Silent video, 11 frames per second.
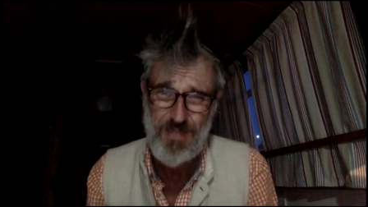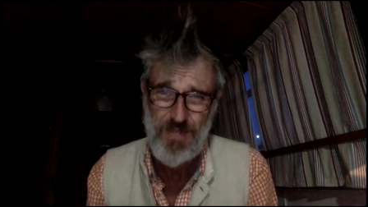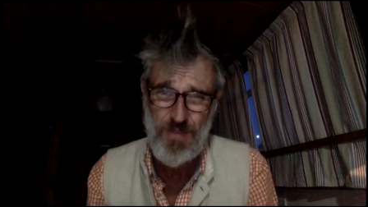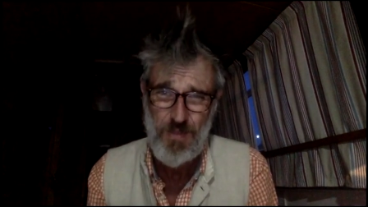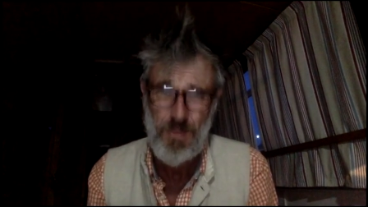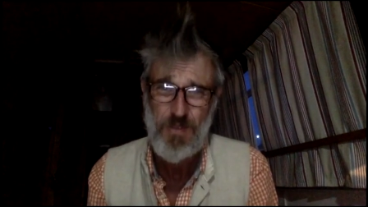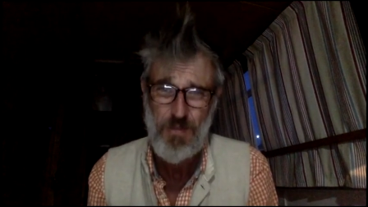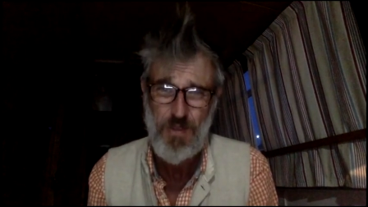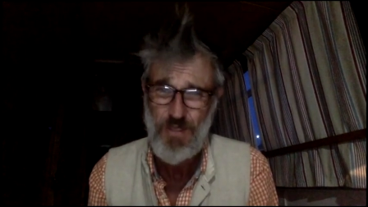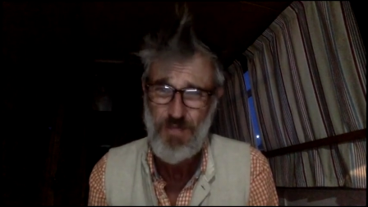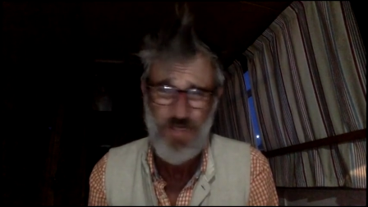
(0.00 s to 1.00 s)
It was the
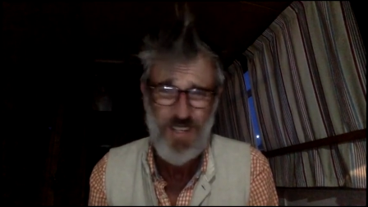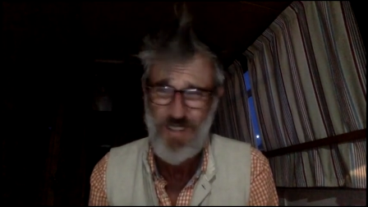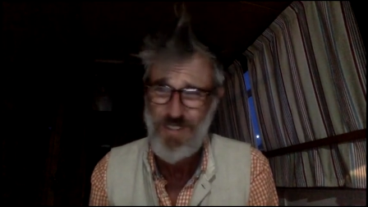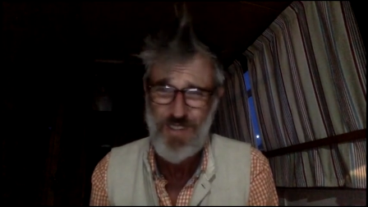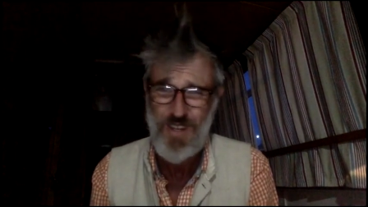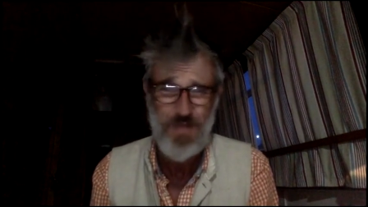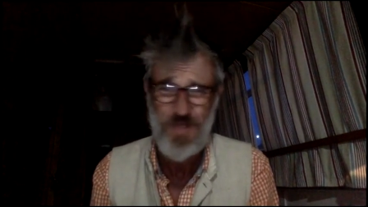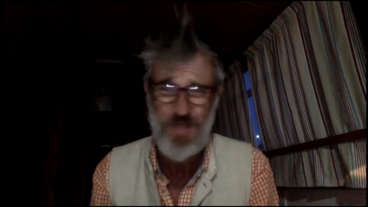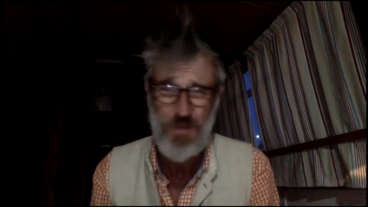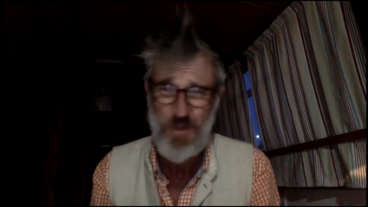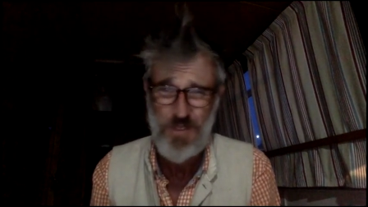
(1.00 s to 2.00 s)
most convenient time, but there
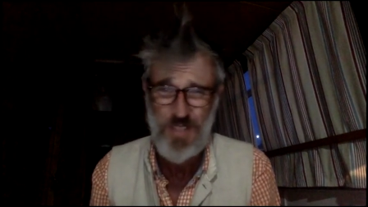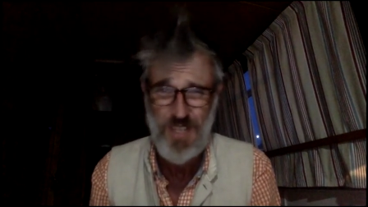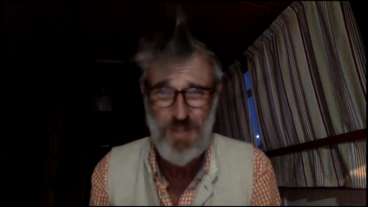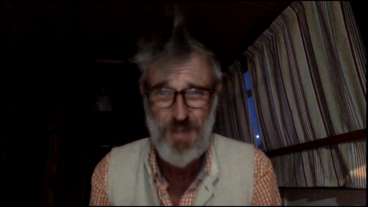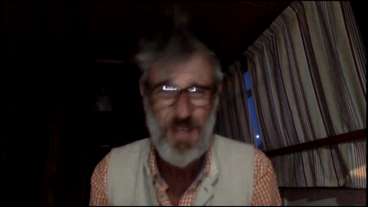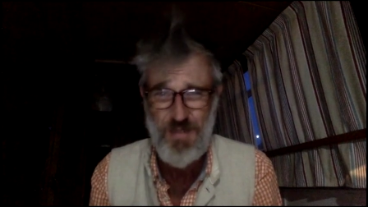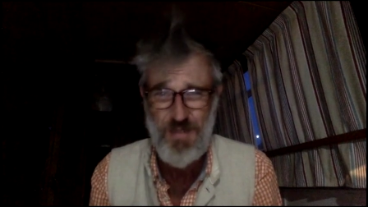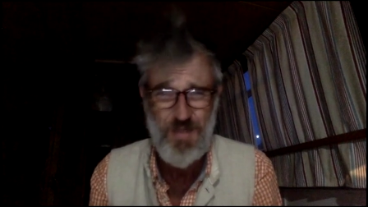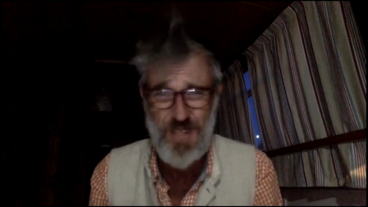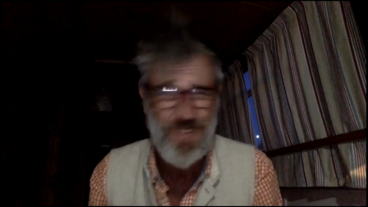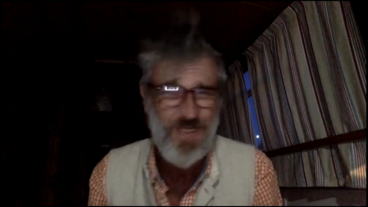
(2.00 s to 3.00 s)
wasn't going to be a
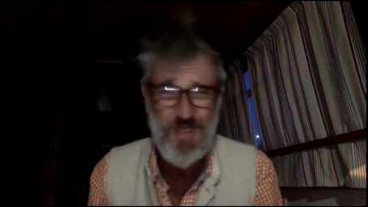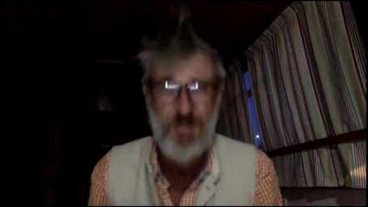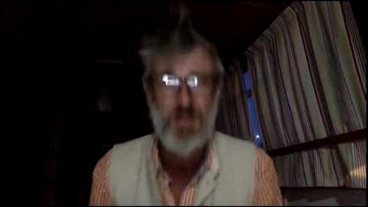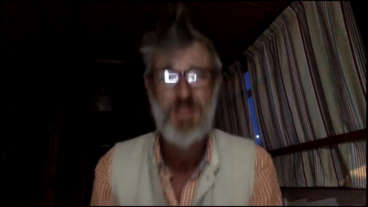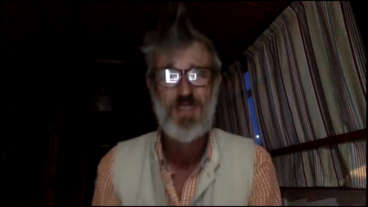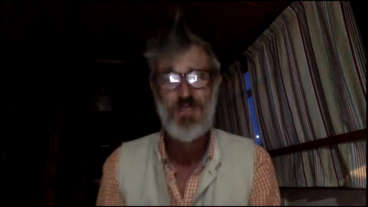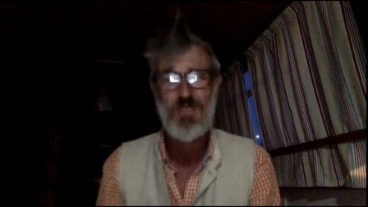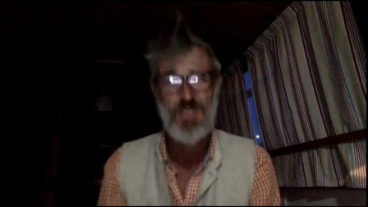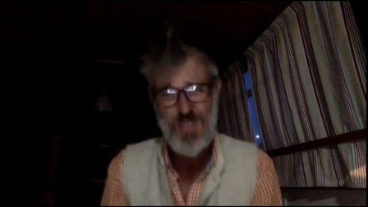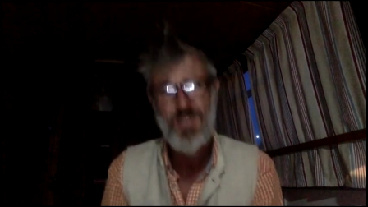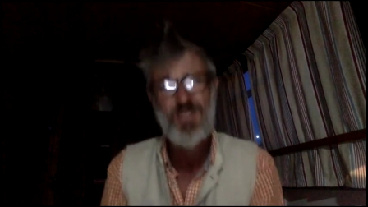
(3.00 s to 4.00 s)
convenient time because there was
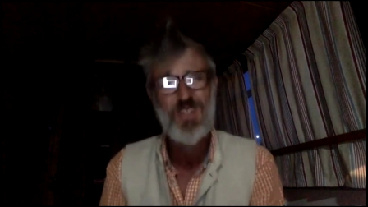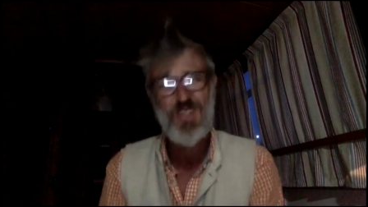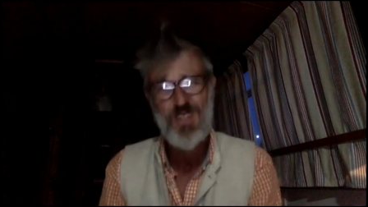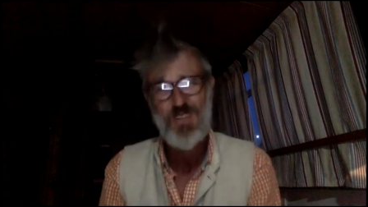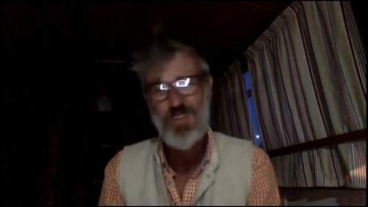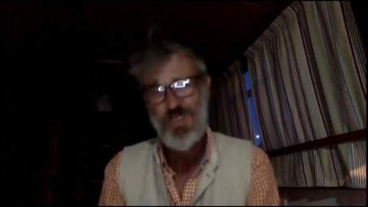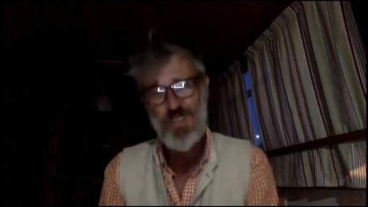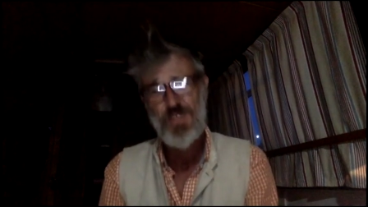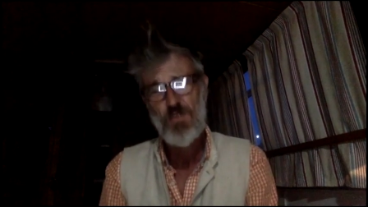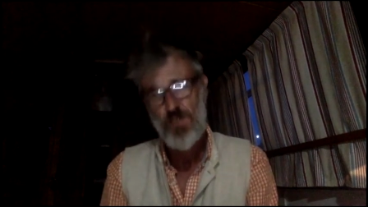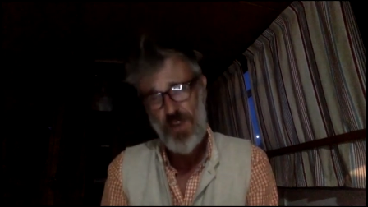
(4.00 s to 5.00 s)
queues and queues and queues
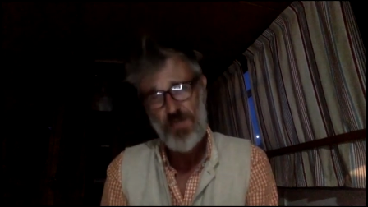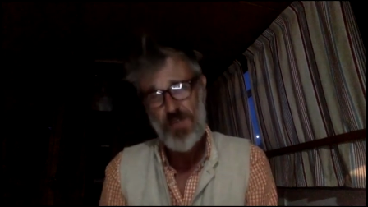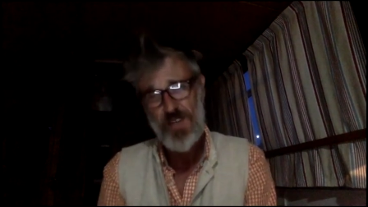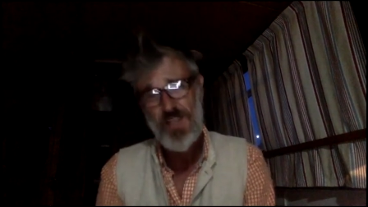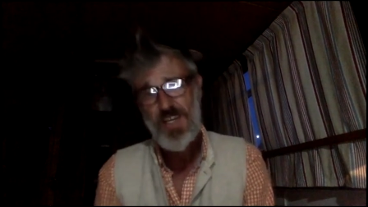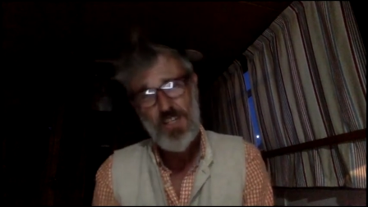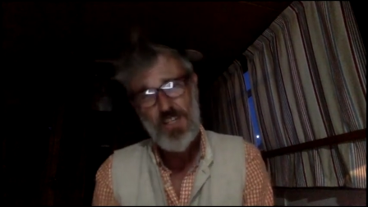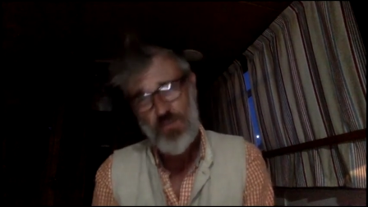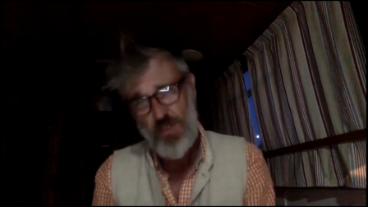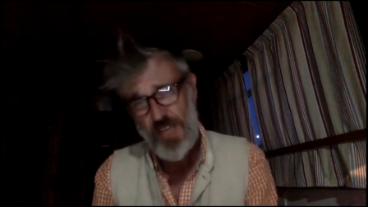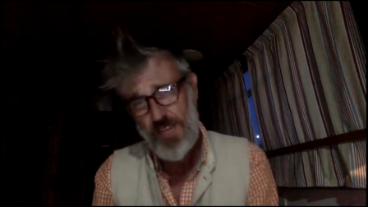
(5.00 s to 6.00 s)
of traffic
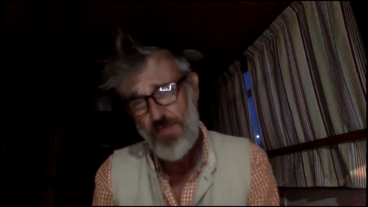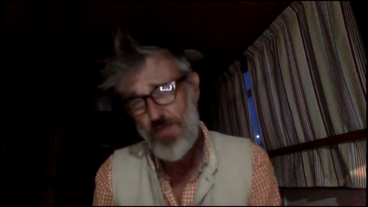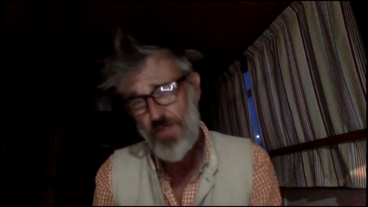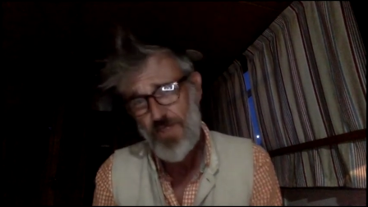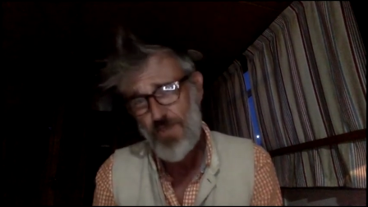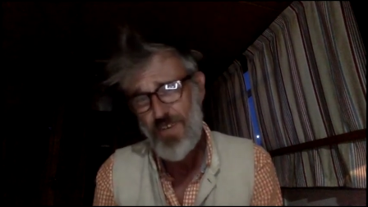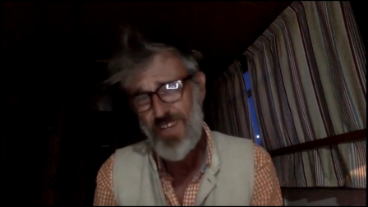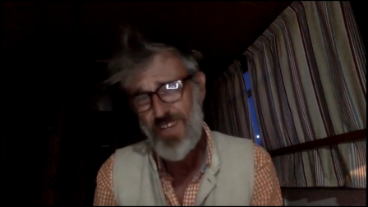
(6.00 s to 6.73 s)
trying to get through this bridge.